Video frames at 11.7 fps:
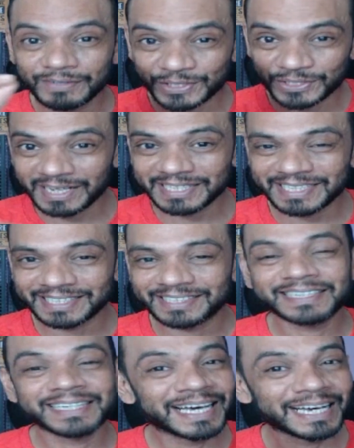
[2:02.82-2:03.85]
was
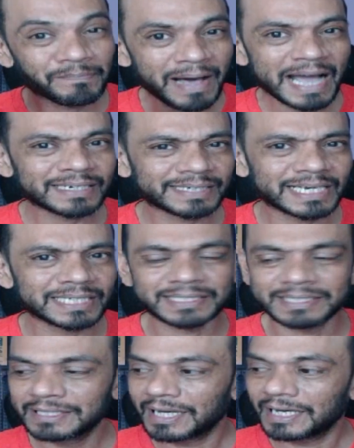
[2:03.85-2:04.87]
writing a bank test,